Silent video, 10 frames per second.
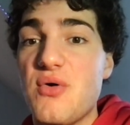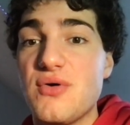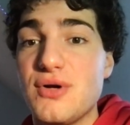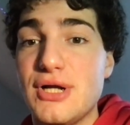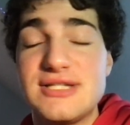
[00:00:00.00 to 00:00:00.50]

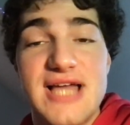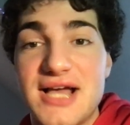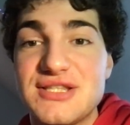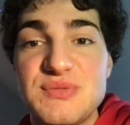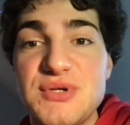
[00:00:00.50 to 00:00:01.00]
or
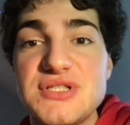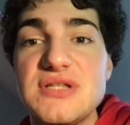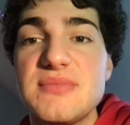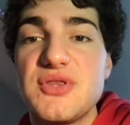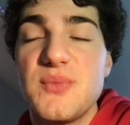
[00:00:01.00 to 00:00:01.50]
attack this
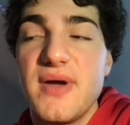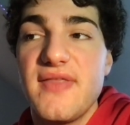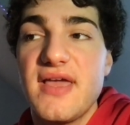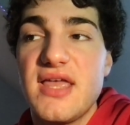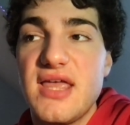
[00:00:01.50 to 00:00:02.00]
person, but the way
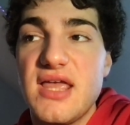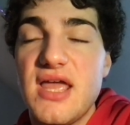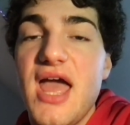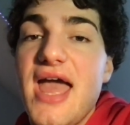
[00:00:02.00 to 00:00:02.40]
that he